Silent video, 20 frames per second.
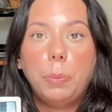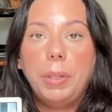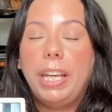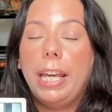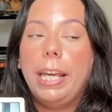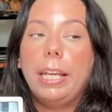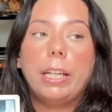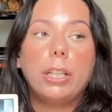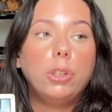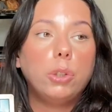We
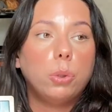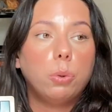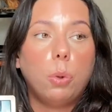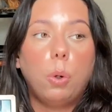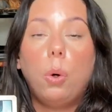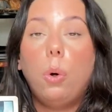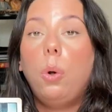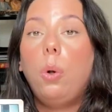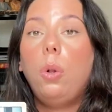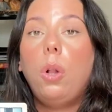can't
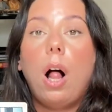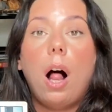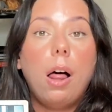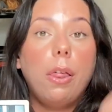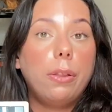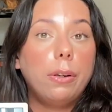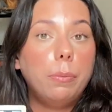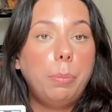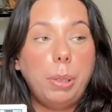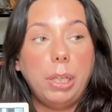control
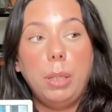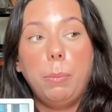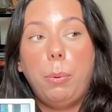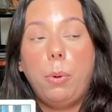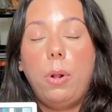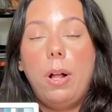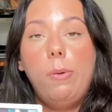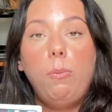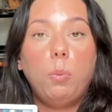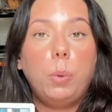other
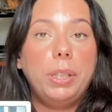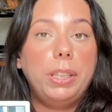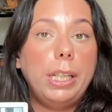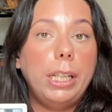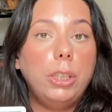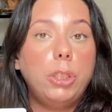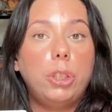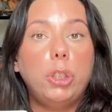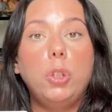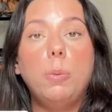people and what
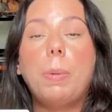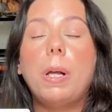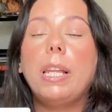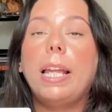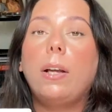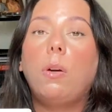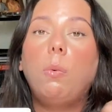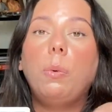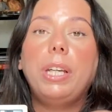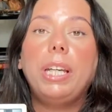they do, but
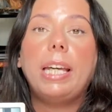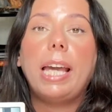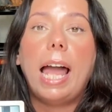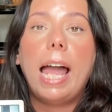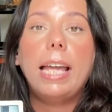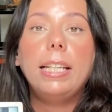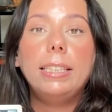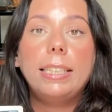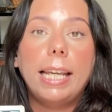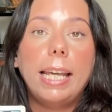like we
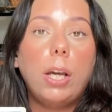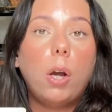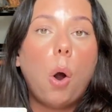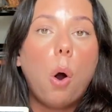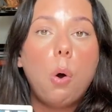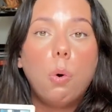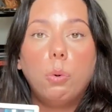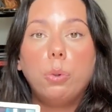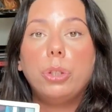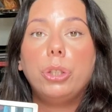can take
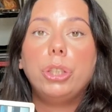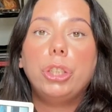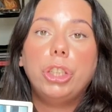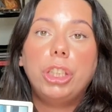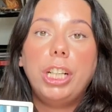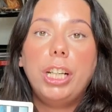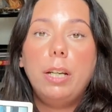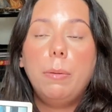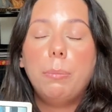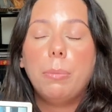
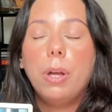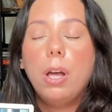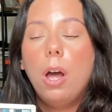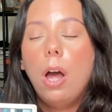ownership